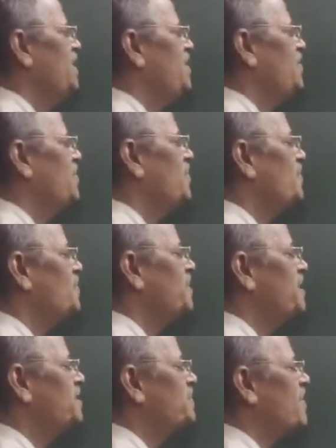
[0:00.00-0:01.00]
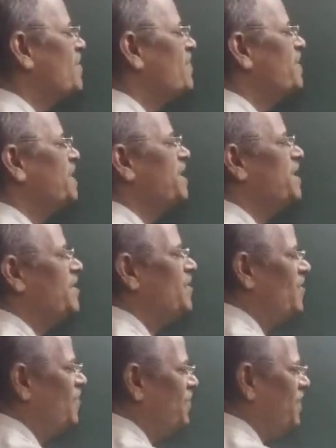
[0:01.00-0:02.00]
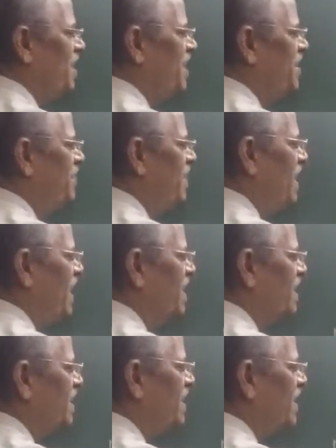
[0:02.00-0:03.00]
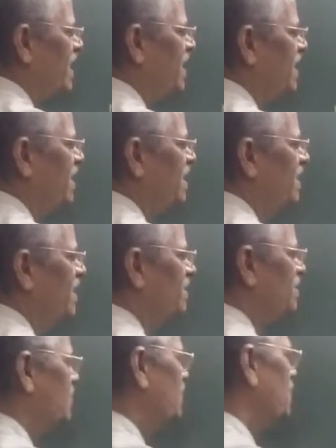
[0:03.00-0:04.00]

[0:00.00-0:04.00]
You know this property of equilateral triangle. So